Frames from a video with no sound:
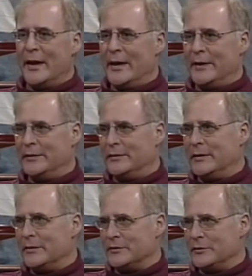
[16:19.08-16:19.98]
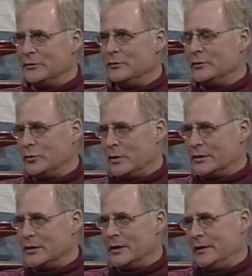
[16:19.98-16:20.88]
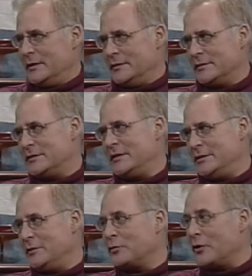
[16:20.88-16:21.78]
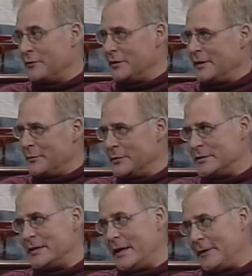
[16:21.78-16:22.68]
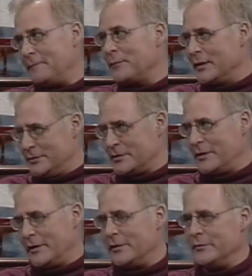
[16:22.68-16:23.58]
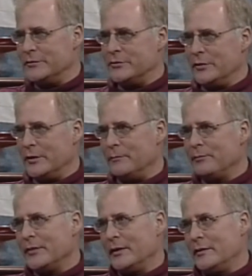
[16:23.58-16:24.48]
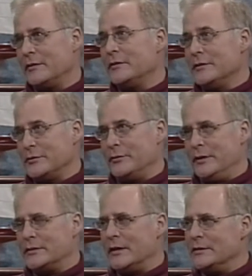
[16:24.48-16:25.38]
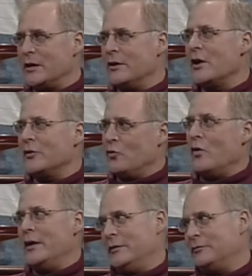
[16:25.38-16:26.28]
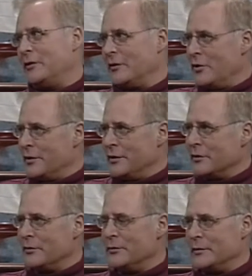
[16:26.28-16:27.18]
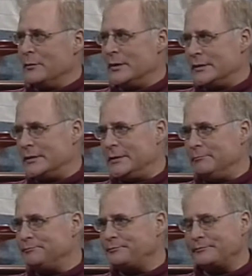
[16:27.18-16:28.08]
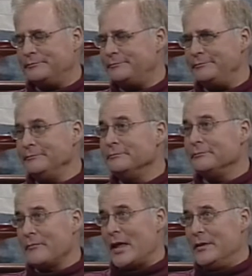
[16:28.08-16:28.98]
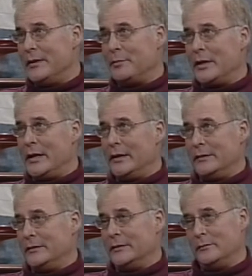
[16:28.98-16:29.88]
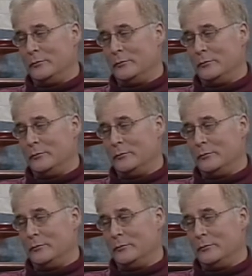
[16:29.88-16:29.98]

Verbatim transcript: And Darrison Duace is teaching privately up in Seattle, started a new studio. So these guys are not quite as far along in their career, but um, they played uh,